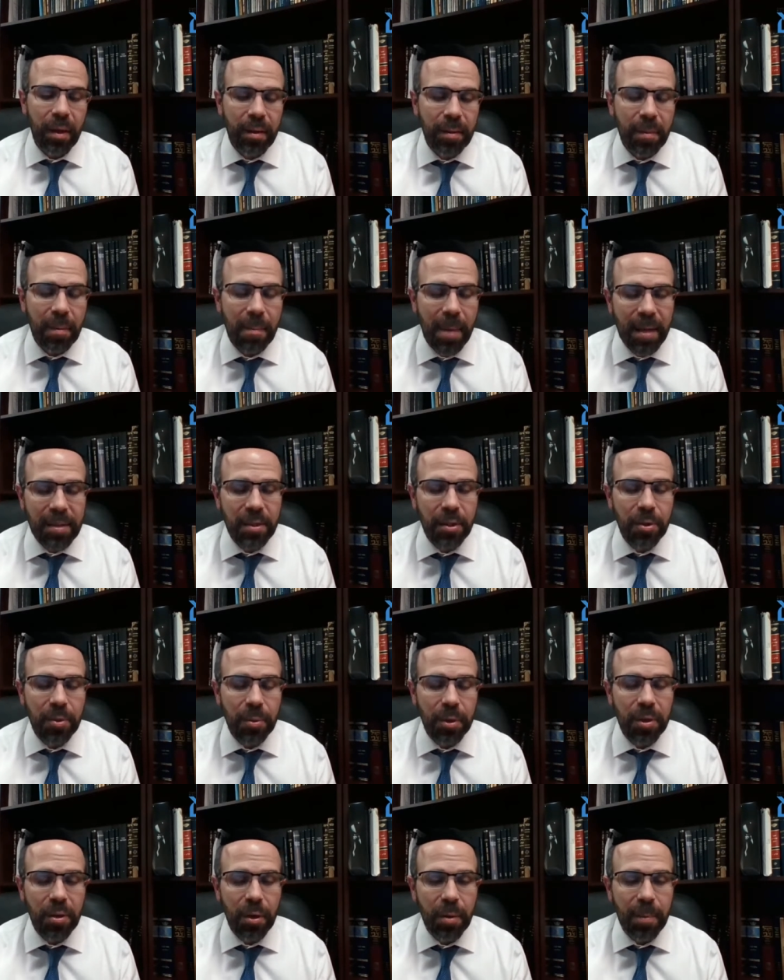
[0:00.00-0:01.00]
a
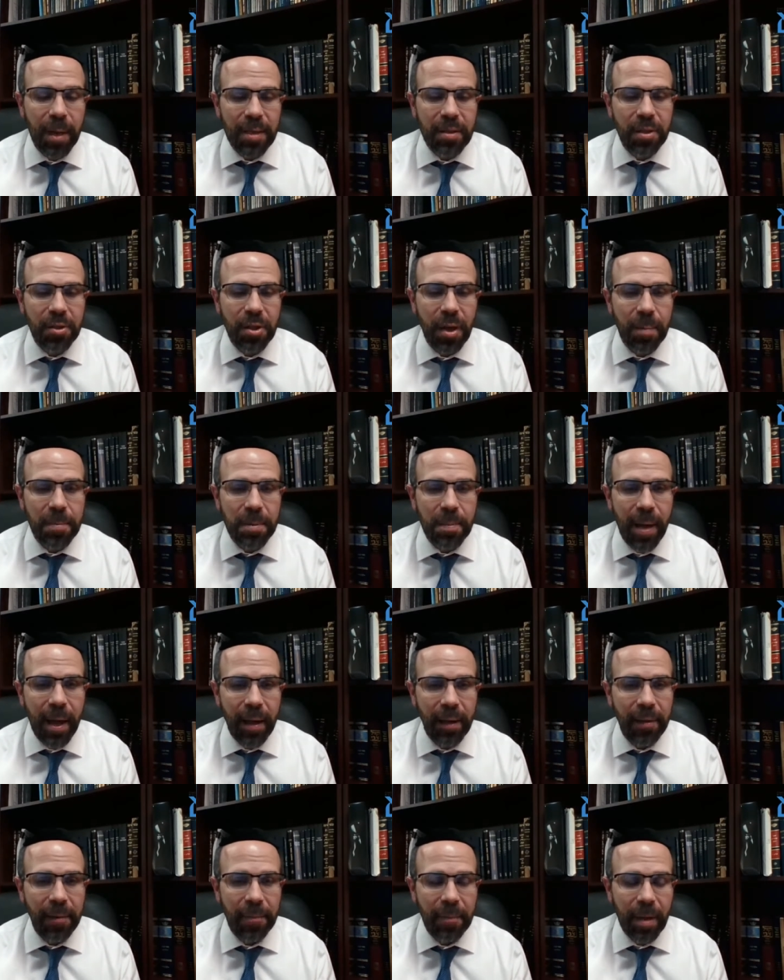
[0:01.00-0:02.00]
return message comes
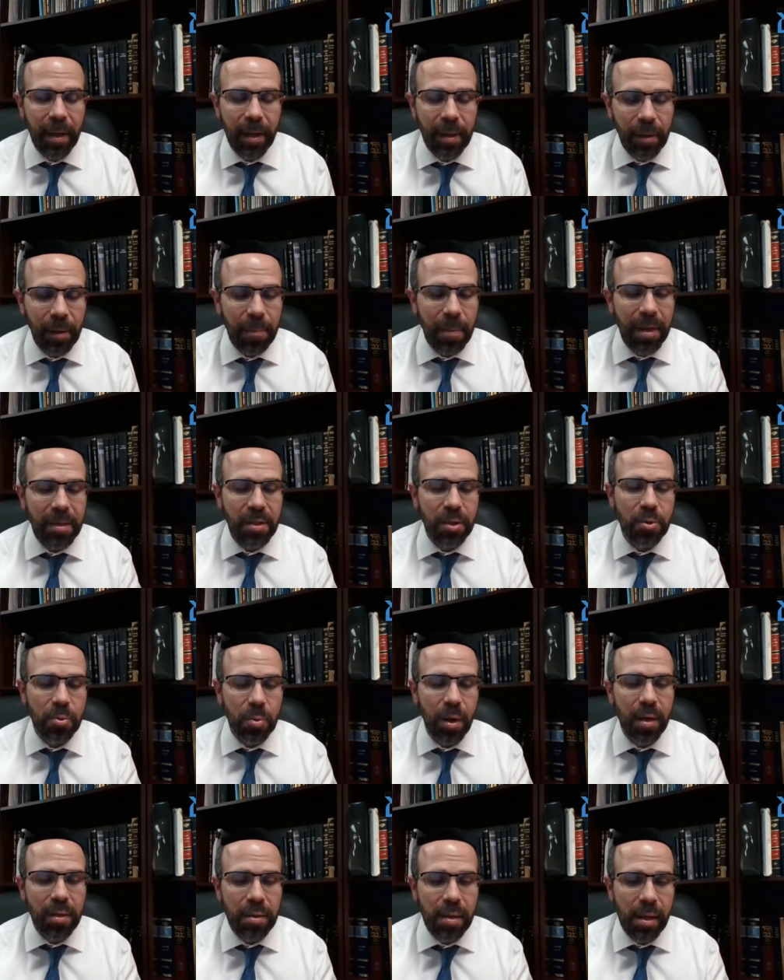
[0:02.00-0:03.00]
back. And the
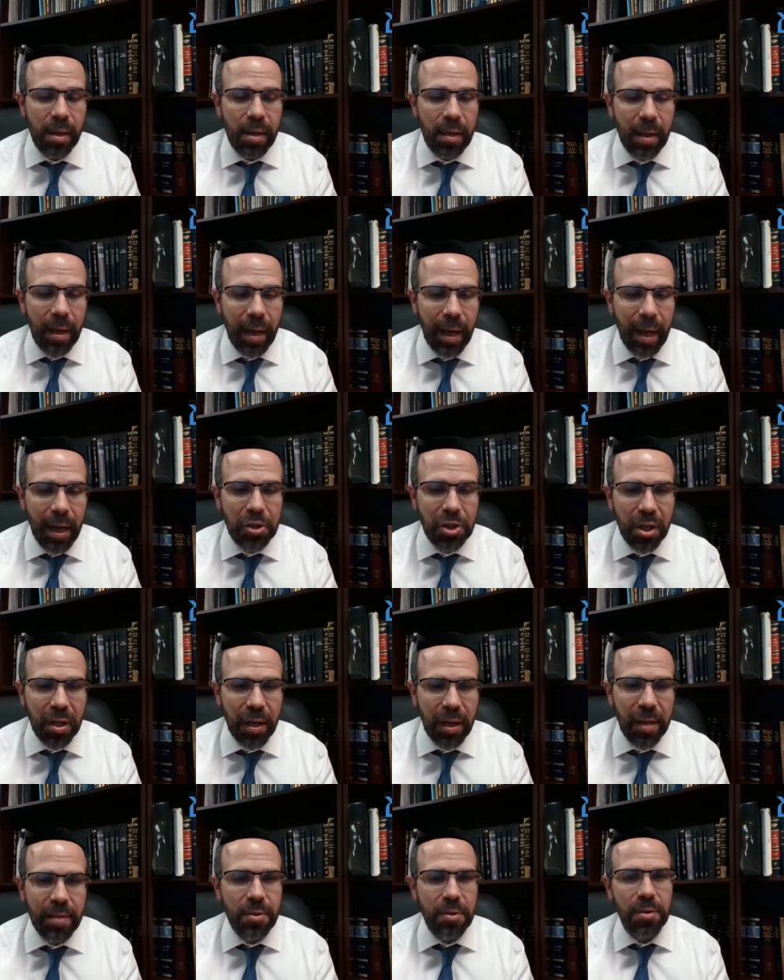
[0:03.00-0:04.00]
message was,
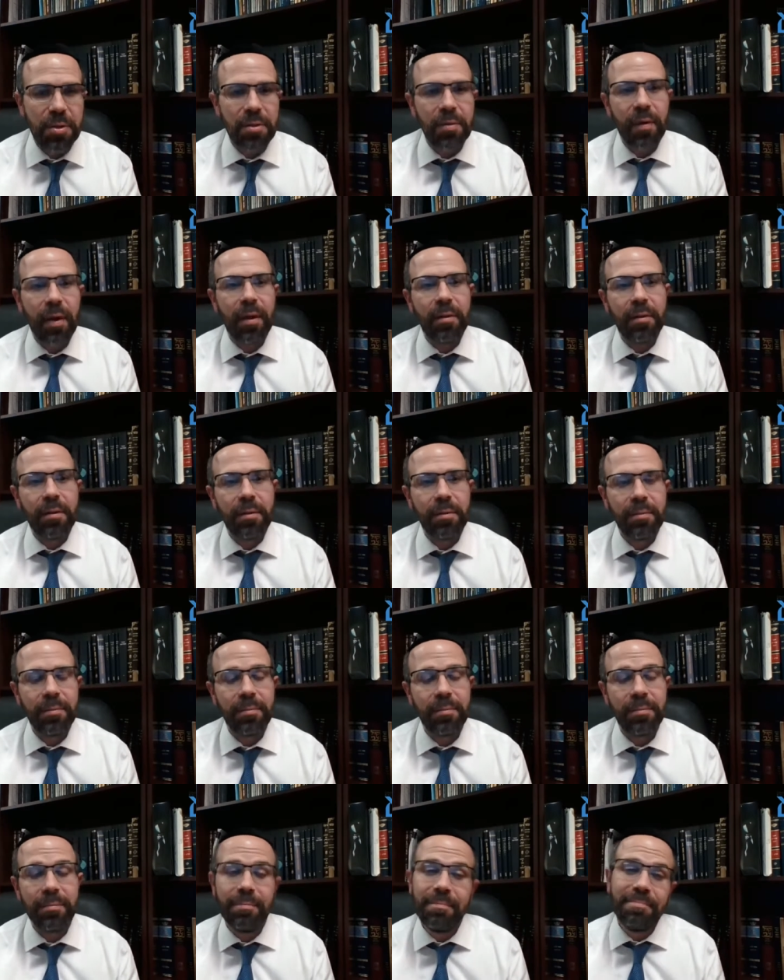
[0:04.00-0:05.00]
Ashkenaz or Sfar.
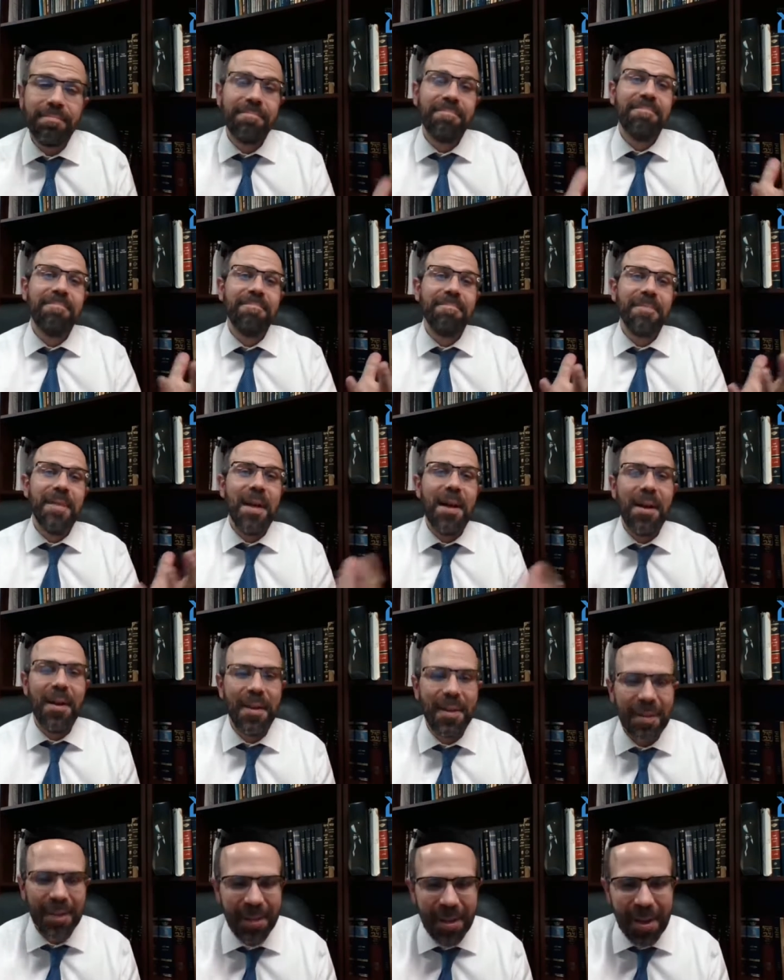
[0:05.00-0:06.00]

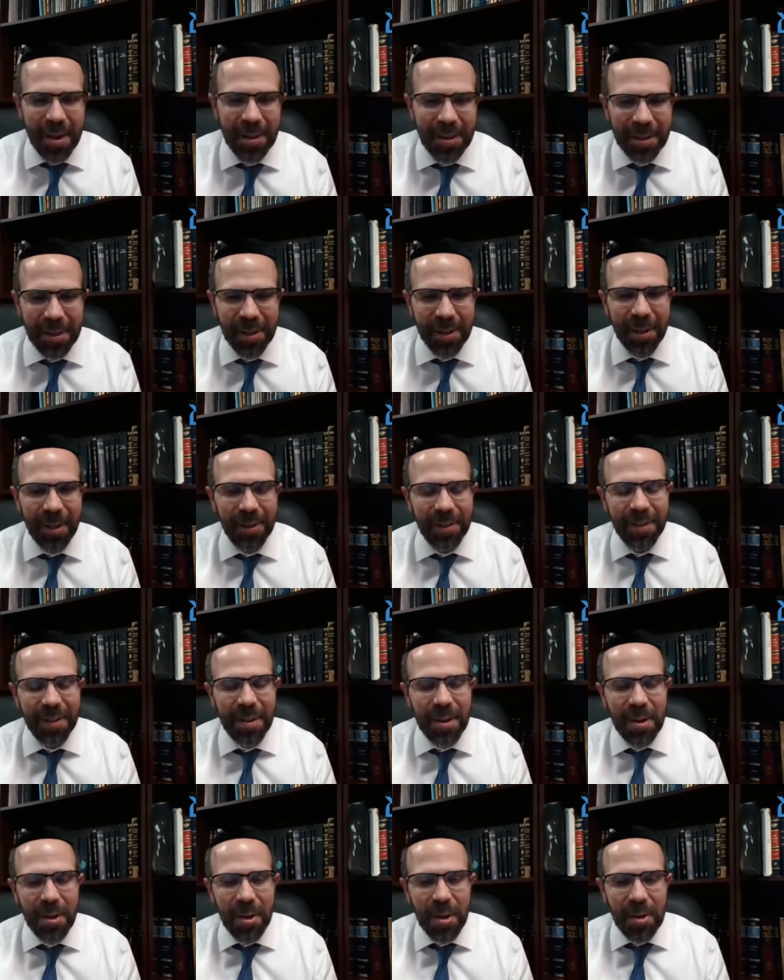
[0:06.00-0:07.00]
There you go.
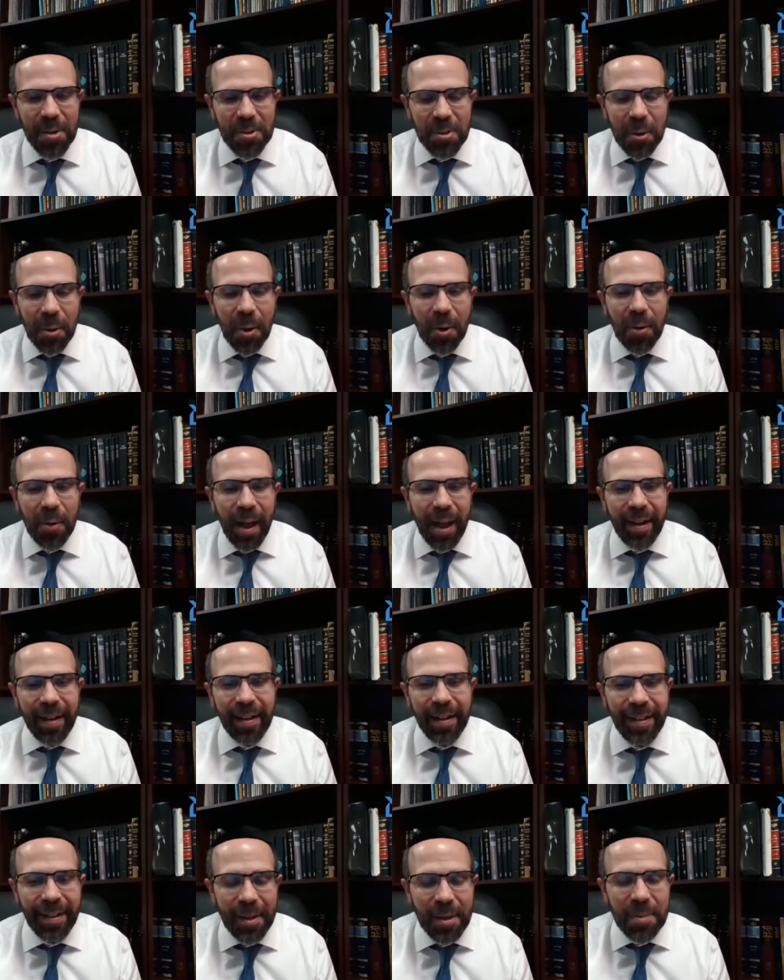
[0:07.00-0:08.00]
So
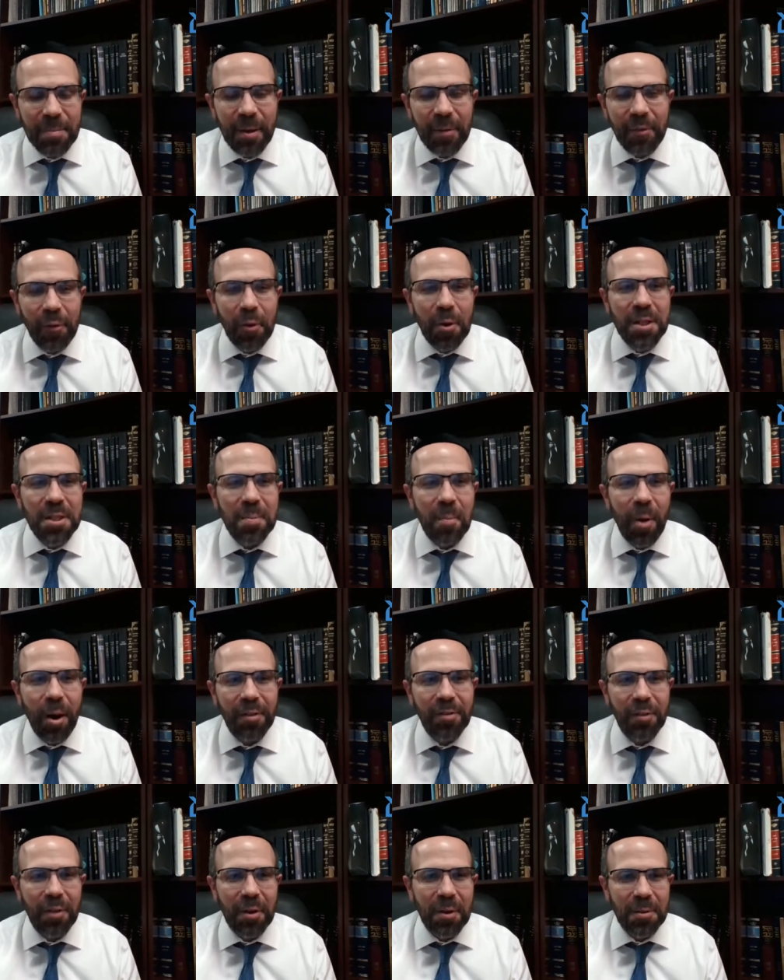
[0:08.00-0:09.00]
already, before
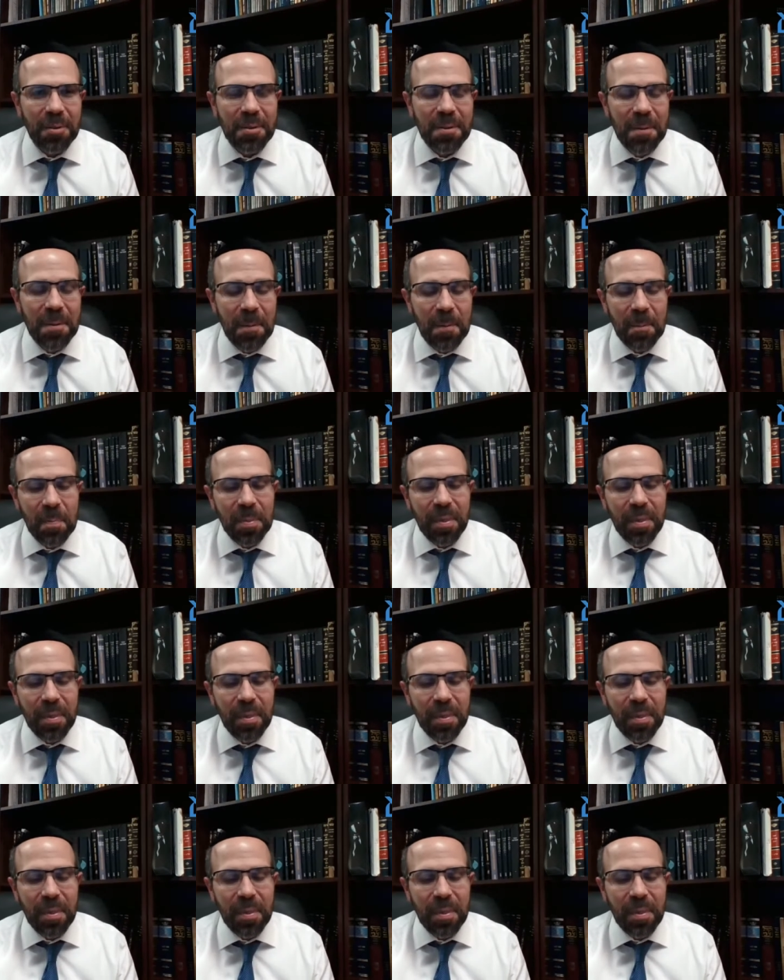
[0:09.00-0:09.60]
smartphones,